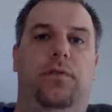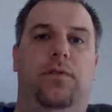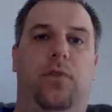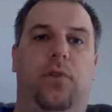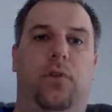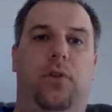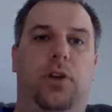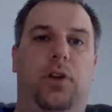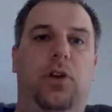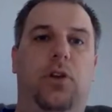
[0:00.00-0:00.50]

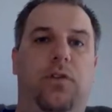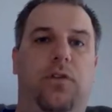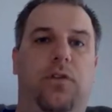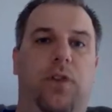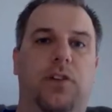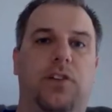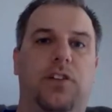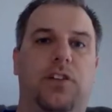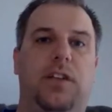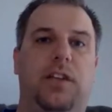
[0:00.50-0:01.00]

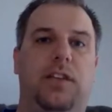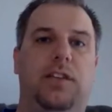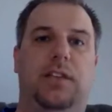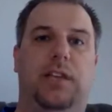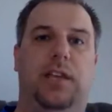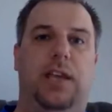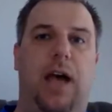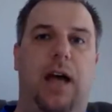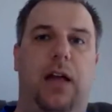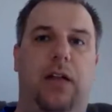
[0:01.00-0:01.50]
universities
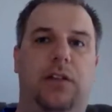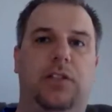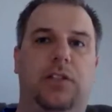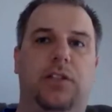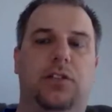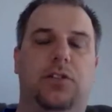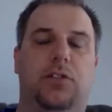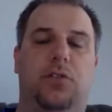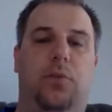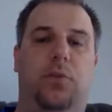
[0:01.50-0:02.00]
and
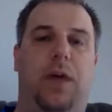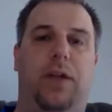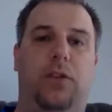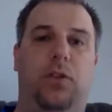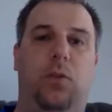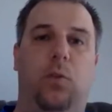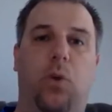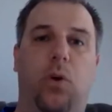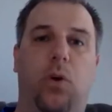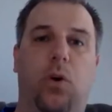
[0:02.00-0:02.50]
colleges throughout
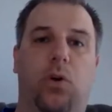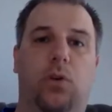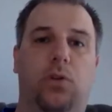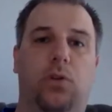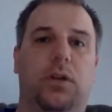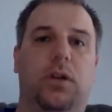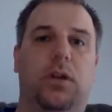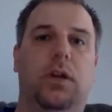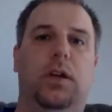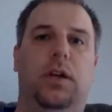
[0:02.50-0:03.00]
the
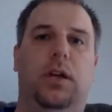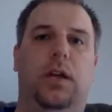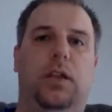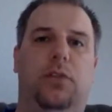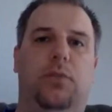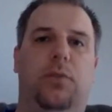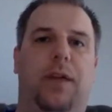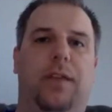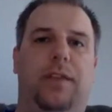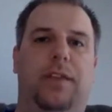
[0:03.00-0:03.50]
world and
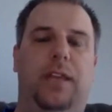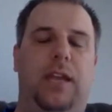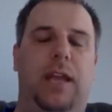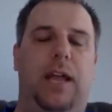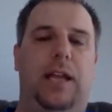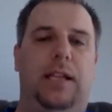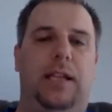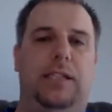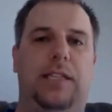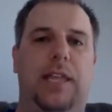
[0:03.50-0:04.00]
throughout the
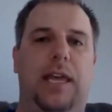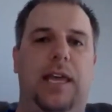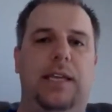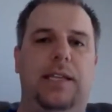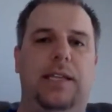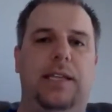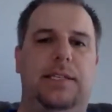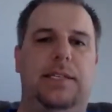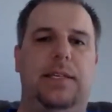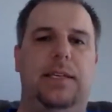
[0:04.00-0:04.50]
United
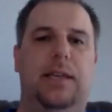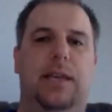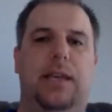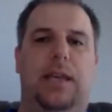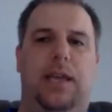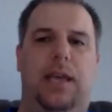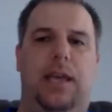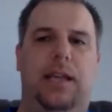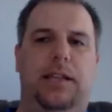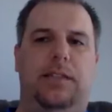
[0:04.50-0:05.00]
States.
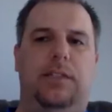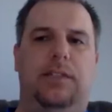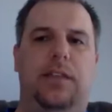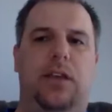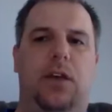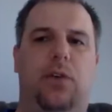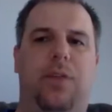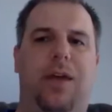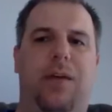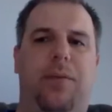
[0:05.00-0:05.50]
And
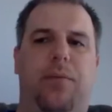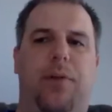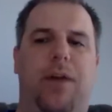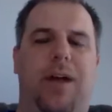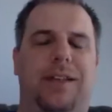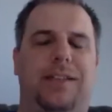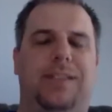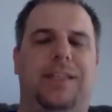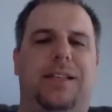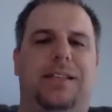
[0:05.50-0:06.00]
so that
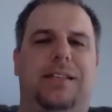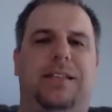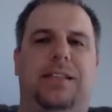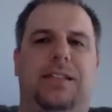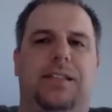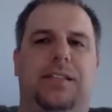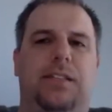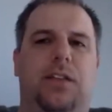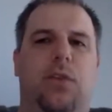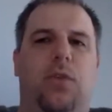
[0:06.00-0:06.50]
process is so